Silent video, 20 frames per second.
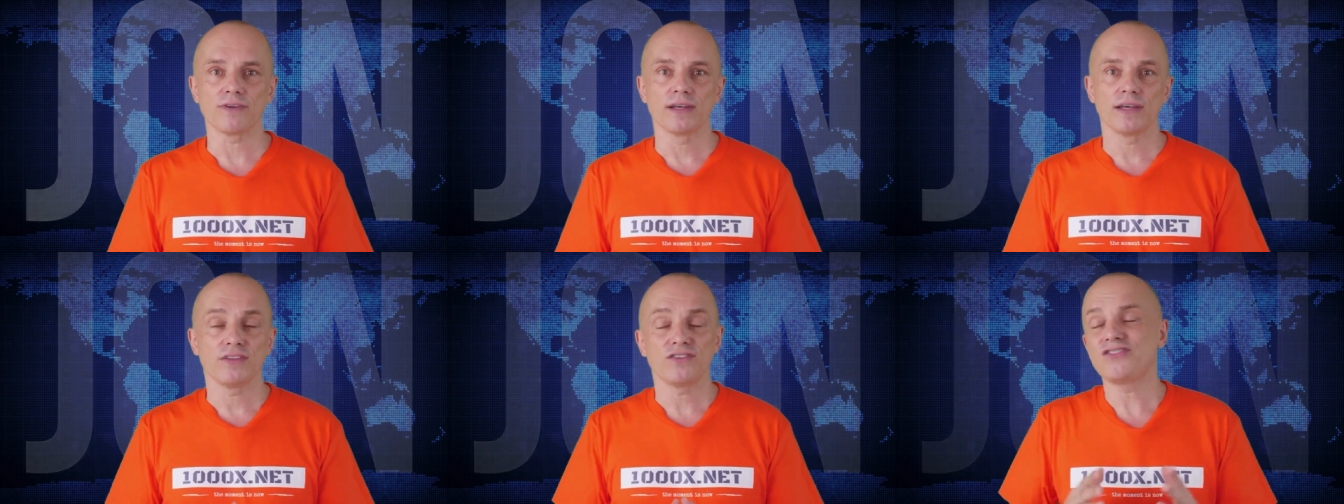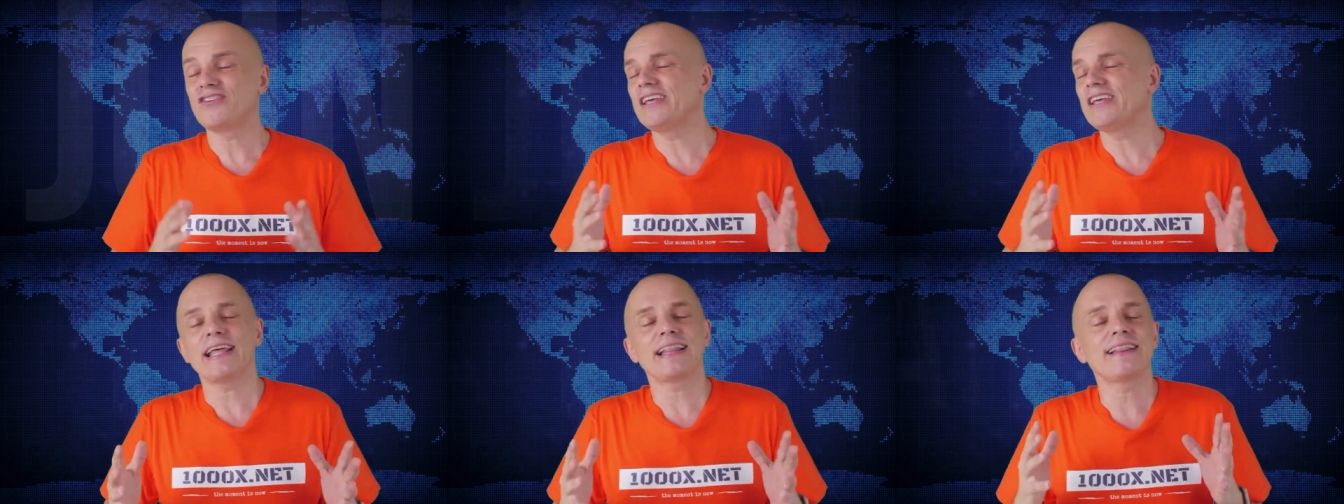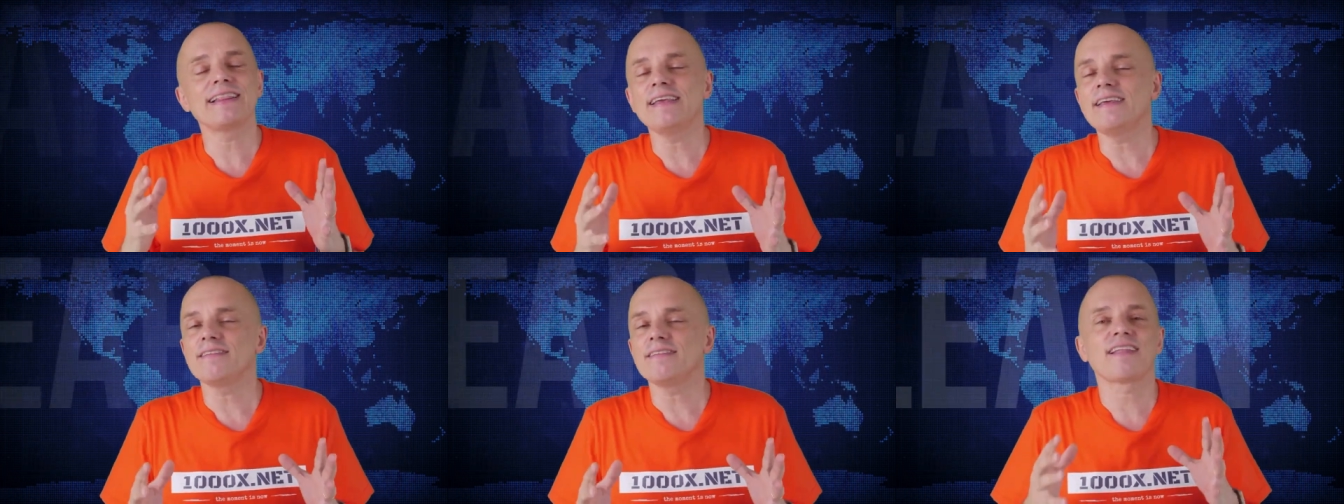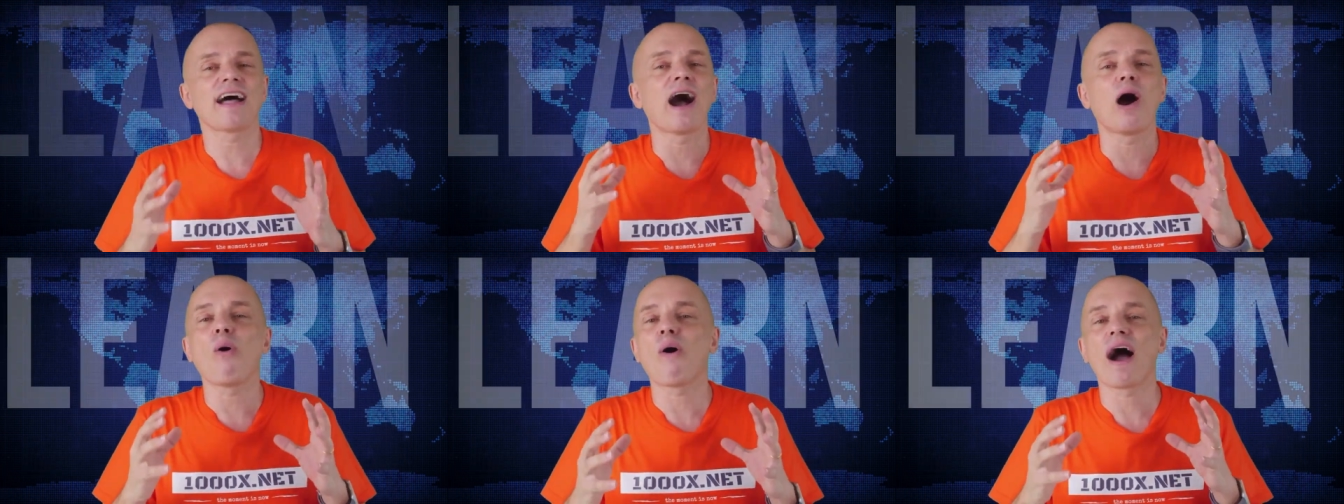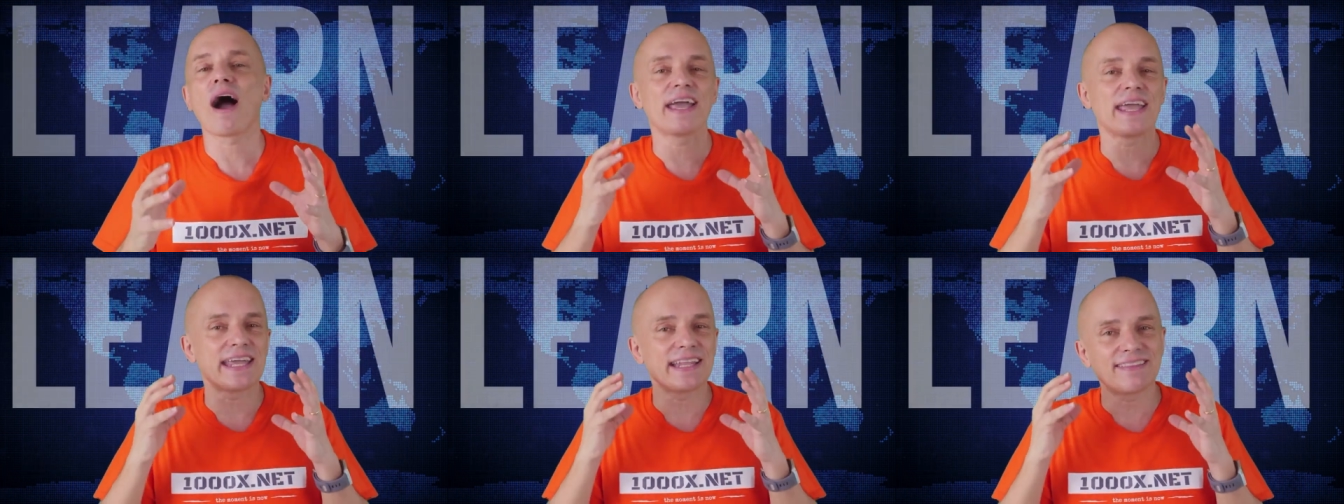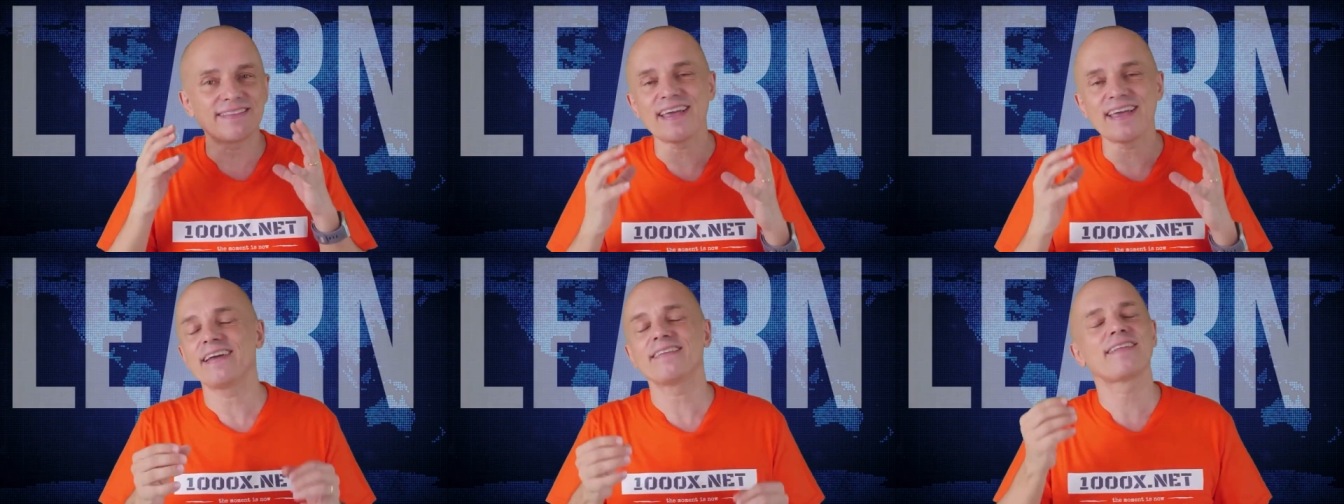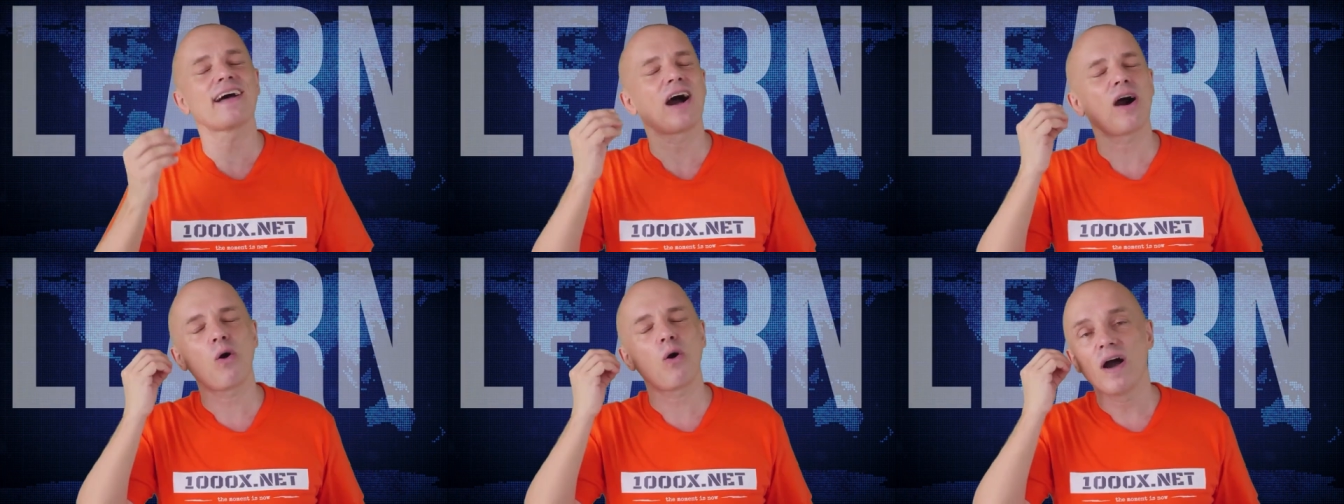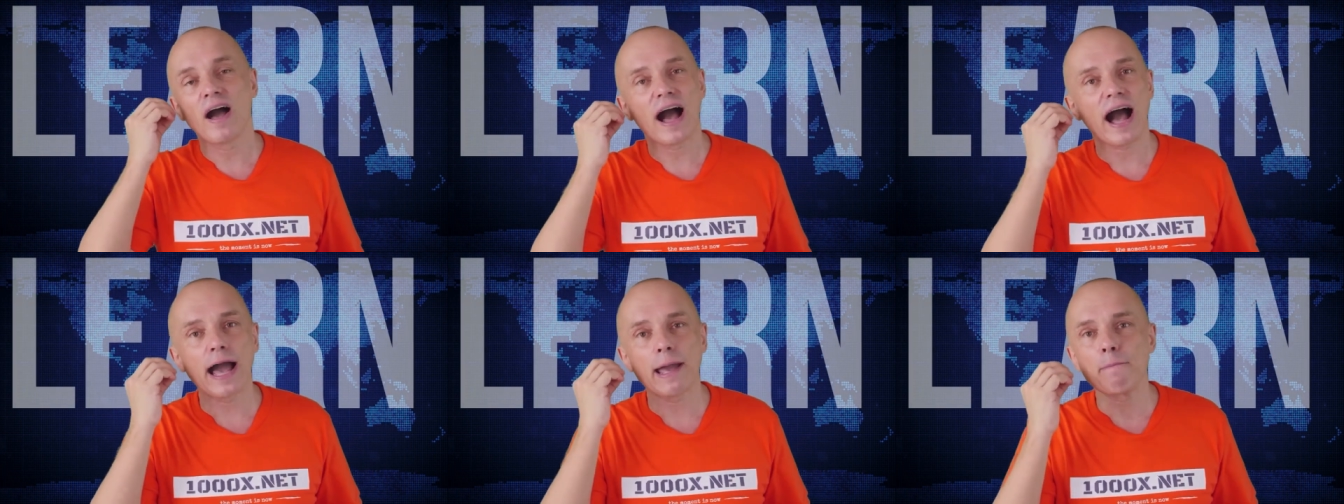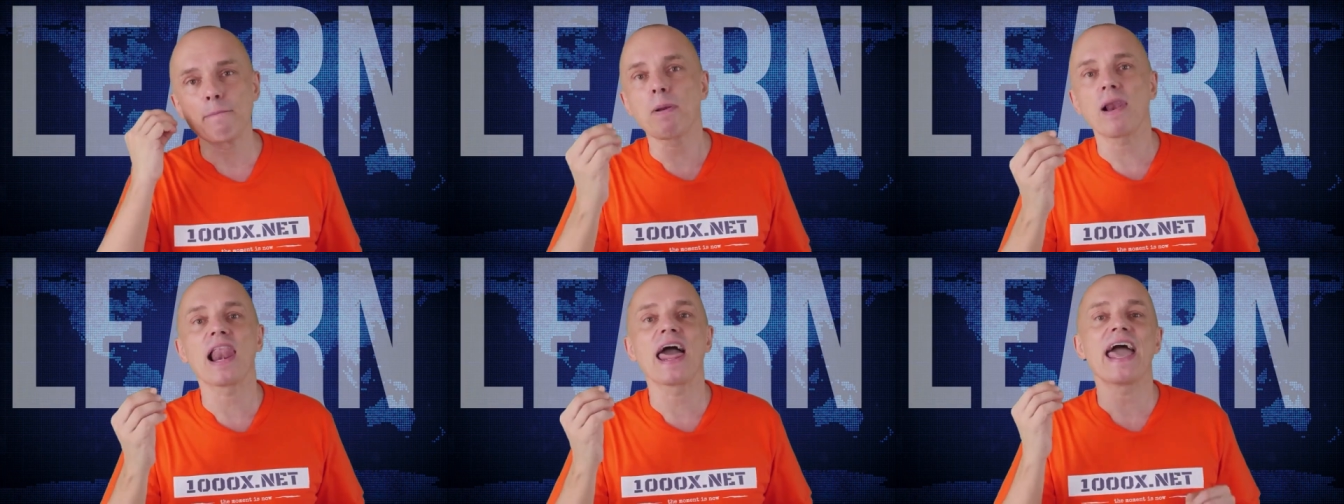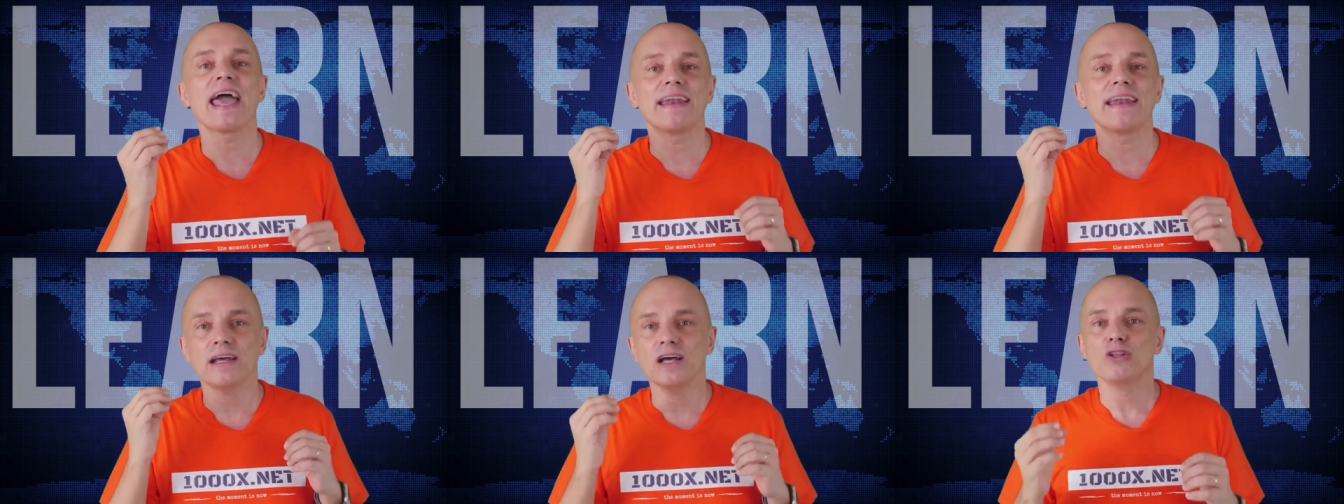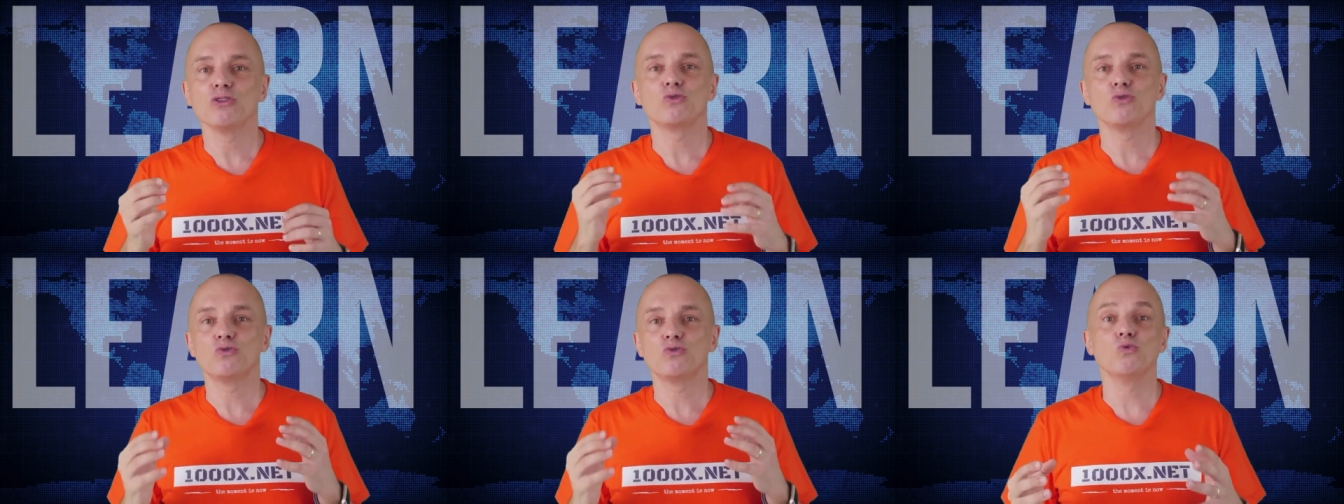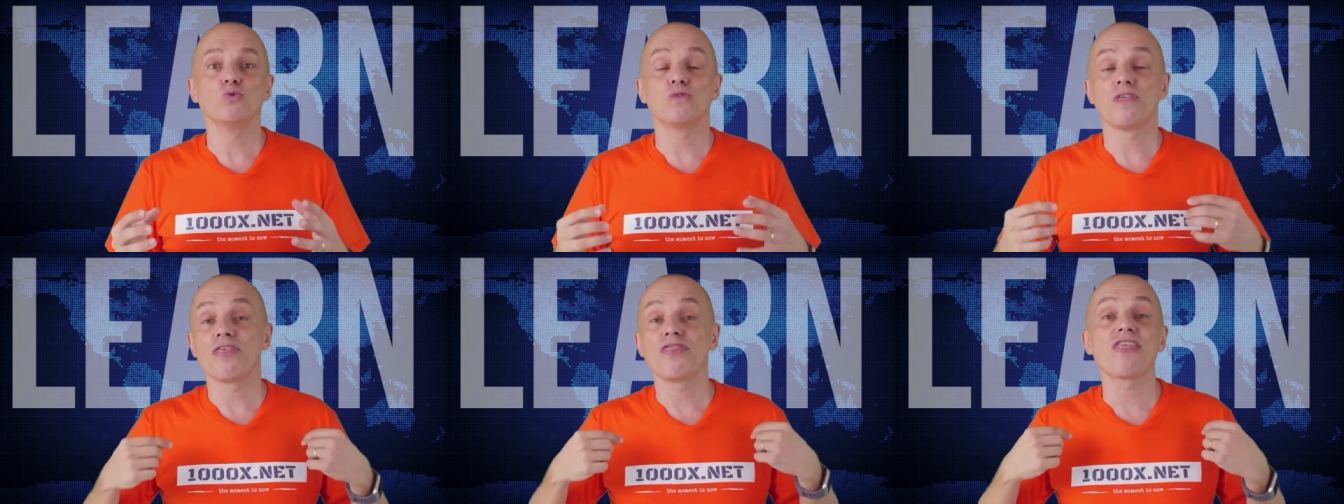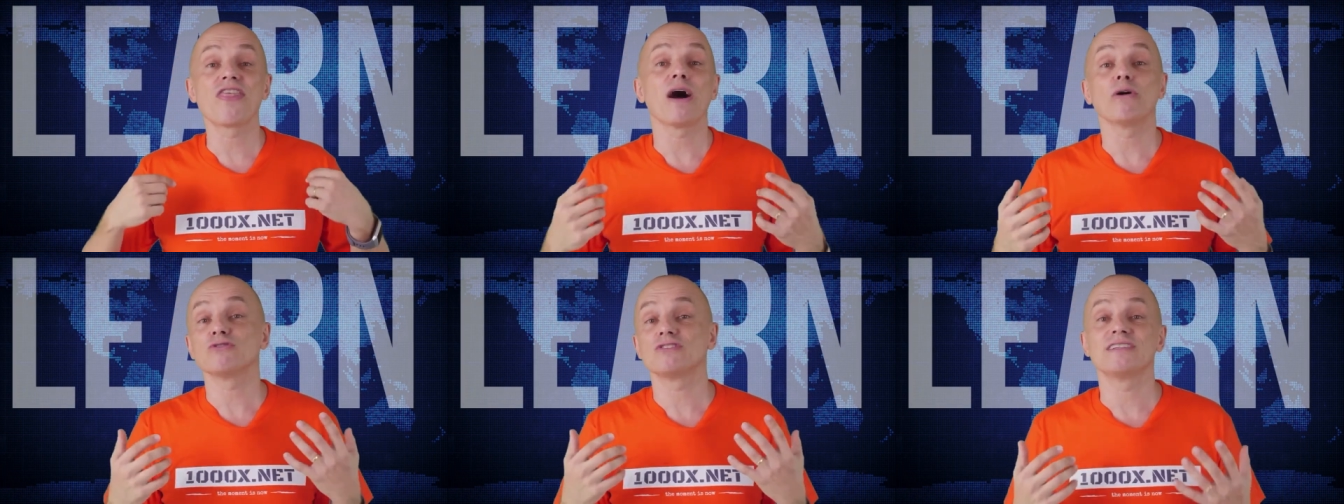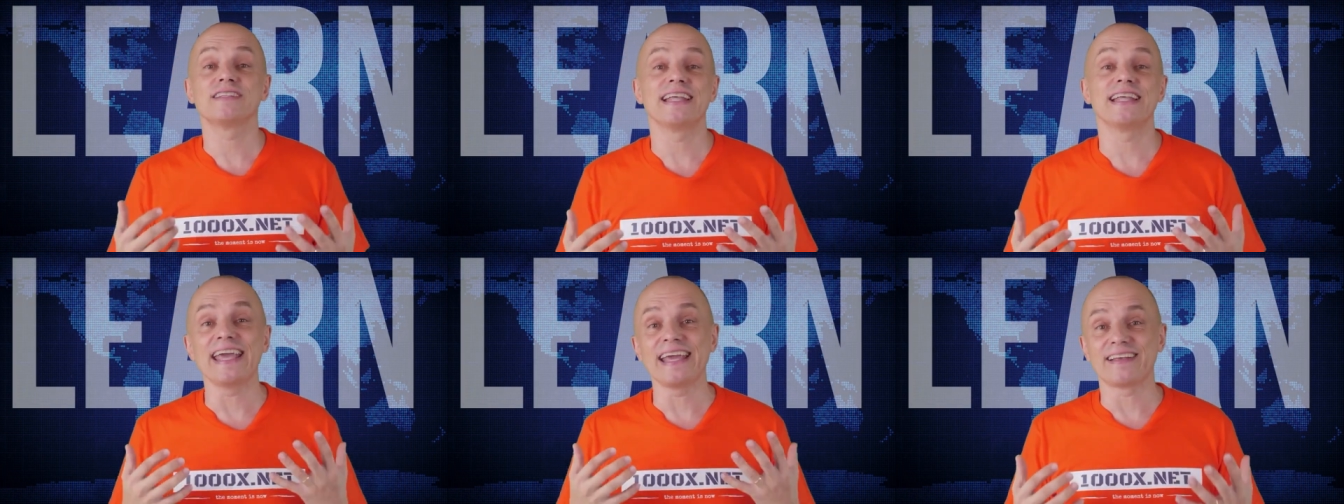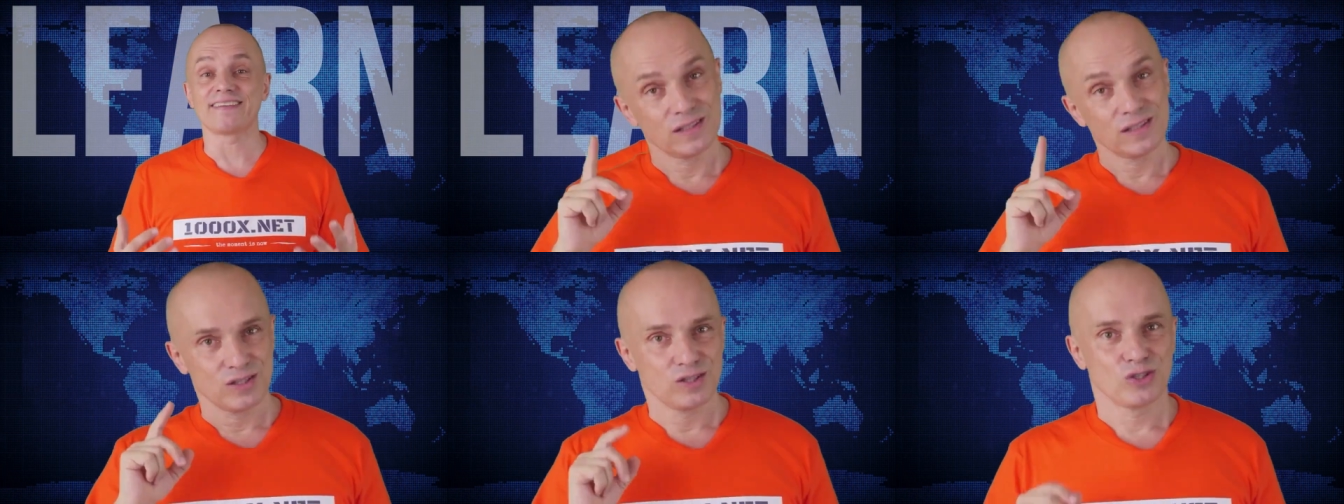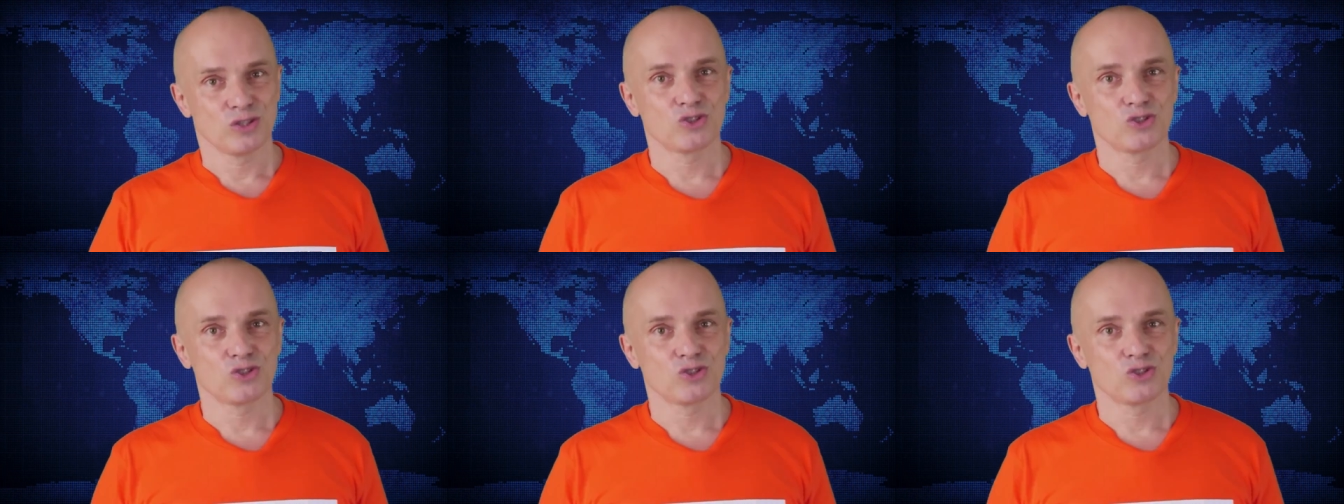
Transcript: see at least how I intend, how I plan to do the 1000x.